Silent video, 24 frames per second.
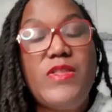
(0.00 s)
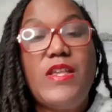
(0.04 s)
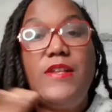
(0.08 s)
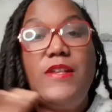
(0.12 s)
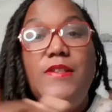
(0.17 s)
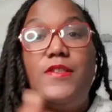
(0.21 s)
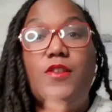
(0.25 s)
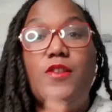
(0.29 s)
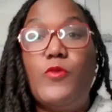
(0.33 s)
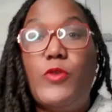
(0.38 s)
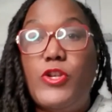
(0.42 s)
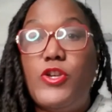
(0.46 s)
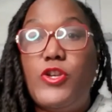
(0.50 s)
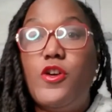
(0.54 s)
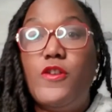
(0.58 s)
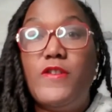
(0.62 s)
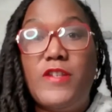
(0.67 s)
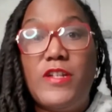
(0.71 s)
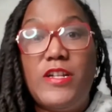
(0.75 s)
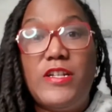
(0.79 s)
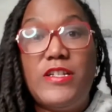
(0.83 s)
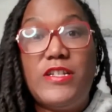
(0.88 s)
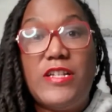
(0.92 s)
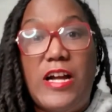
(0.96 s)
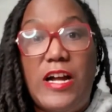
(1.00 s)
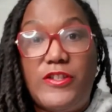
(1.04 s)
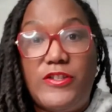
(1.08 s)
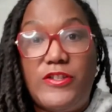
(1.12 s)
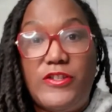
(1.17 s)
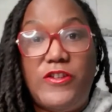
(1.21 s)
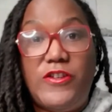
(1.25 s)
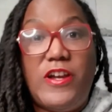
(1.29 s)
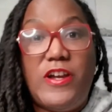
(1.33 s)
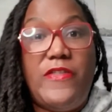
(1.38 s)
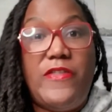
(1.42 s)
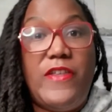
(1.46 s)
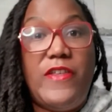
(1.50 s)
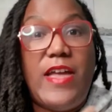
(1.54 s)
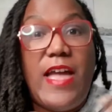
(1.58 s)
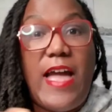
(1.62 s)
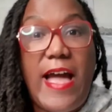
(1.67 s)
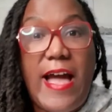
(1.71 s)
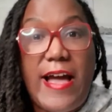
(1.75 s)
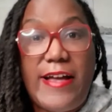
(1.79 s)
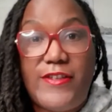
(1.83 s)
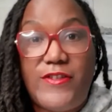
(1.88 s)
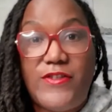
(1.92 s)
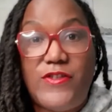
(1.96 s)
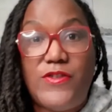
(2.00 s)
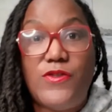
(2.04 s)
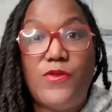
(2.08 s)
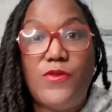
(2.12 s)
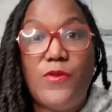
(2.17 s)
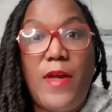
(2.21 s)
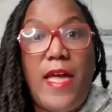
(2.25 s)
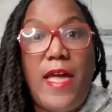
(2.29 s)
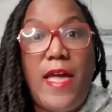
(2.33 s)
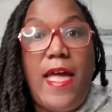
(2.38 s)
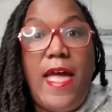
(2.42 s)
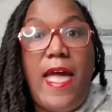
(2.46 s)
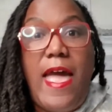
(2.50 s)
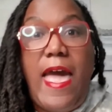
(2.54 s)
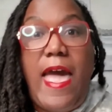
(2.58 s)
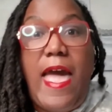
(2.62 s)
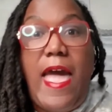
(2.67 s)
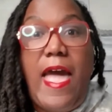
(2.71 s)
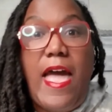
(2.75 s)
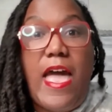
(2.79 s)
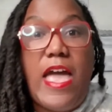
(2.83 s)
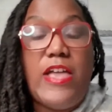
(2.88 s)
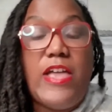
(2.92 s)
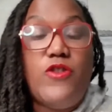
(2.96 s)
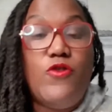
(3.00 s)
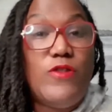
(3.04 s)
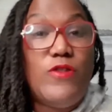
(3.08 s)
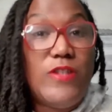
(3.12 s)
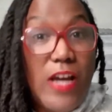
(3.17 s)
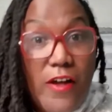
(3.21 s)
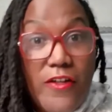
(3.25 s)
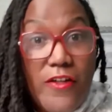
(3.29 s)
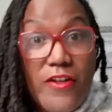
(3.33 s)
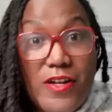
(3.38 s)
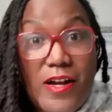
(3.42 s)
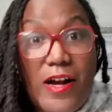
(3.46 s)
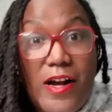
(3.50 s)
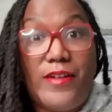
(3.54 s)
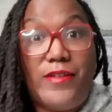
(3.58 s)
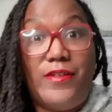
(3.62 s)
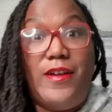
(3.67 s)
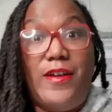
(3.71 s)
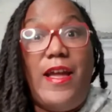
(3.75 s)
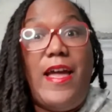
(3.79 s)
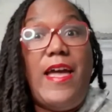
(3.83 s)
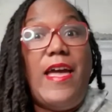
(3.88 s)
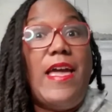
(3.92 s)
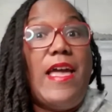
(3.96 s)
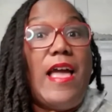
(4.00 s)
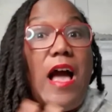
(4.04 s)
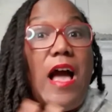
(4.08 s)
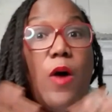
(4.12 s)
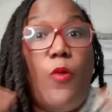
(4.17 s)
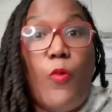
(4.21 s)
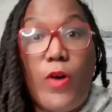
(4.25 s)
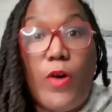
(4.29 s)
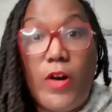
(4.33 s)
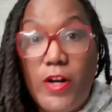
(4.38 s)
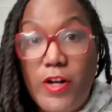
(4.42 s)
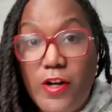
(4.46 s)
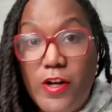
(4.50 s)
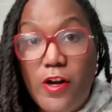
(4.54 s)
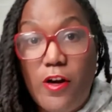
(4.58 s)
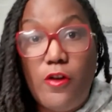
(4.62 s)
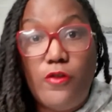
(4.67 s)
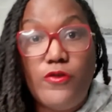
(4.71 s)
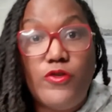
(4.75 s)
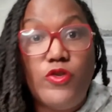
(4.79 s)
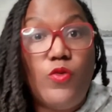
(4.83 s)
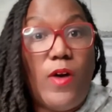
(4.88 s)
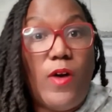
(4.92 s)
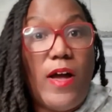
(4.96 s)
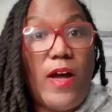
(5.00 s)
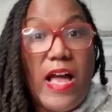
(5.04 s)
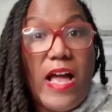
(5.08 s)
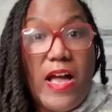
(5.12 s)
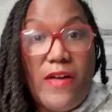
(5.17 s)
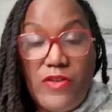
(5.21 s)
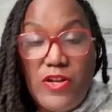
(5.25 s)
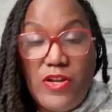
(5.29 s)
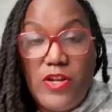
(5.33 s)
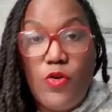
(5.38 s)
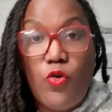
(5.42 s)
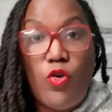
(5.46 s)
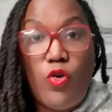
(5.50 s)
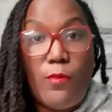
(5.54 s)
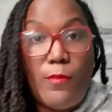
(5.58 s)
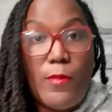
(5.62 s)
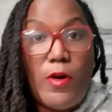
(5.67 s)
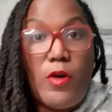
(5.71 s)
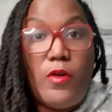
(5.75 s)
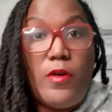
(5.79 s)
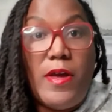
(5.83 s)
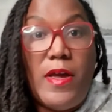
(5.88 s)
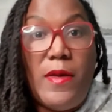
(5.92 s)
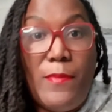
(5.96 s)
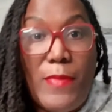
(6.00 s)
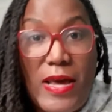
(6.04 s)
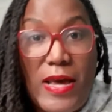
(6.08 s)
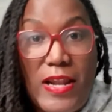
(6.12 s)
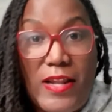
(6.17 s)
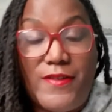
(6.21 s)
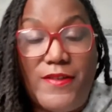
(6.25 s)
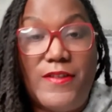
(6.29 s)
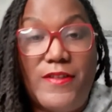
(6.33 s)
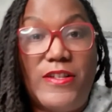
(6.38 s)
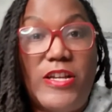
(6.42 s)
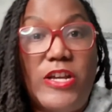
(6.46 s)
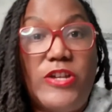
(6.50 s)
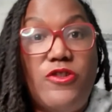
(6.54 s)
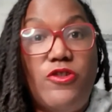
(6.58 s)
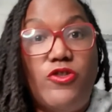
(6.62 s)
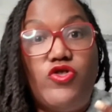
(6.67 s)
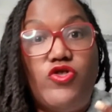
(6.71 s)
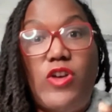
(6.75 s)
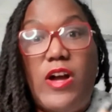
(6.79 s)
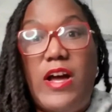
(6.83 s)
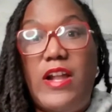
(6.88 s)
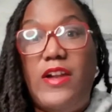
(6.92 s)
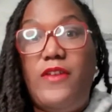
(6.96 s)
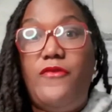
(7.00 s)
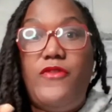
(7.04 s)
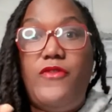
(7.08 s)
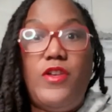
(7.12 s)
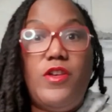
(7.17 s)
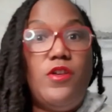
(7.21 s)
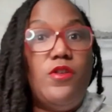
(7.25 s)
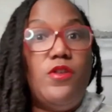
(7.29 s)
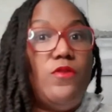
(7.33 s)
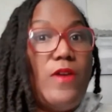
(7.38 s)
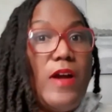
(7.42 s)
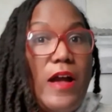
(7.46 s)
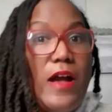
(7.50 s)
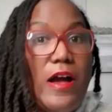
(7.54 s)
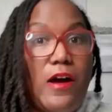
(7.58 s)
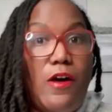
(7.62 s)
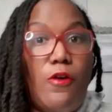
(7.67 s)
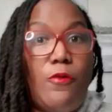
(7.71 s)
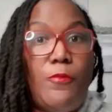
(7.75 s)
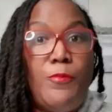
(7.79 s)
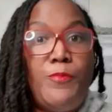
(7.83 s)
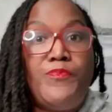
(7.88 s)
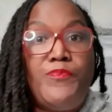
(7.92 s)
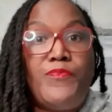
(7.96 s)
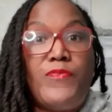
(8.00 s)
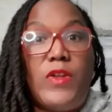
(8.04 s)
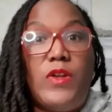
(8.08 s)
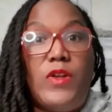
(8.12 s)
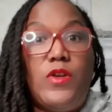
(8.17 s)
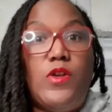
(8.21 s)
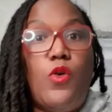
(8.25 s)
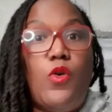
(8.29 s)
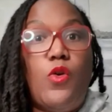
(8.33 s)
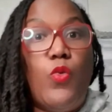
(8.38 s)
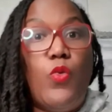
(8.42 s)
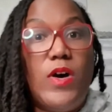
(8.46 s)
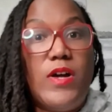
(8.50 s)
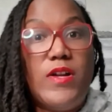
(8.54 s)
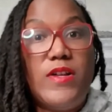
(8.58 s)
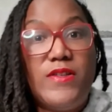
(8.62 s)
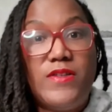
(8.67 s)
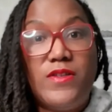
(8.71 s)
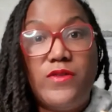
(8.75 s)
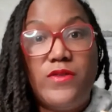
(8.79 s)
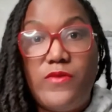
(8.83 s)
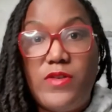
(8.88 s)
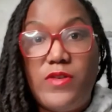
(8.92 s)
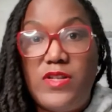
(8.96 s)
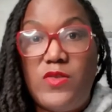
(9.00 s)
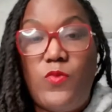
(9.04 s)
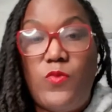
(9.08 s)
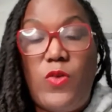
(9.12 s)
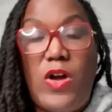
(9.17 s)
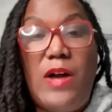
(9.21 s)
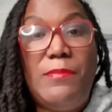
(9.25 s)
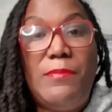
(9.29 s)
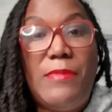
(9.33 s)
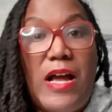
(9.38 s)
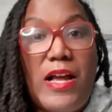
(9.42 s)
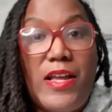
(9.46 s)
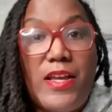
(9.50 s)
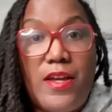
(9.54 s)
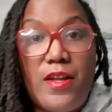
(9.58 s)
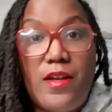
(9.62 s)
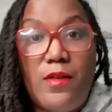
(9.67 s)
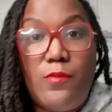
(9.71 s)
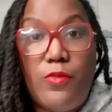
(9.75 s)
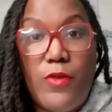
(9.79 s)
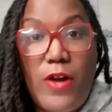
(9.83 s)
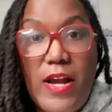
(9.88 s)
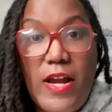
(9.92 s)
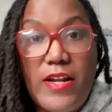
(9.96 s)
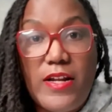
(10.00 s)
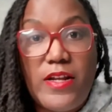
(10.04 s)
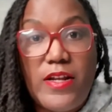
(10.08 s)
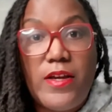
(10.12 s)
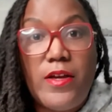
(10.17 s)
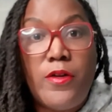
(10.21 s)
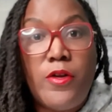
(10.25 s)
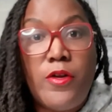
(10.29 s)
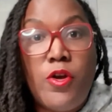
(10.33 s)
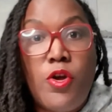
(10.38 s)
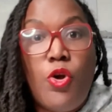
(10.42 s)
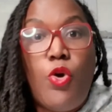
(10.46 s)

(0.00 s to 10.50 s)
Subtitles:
So when you go to the doctor and they ask you, and you tell the doctor, hey, I want to know, do I have any hormonal imbalances? And you're trying to figure out, what is the reason why I'm not getting pregnant?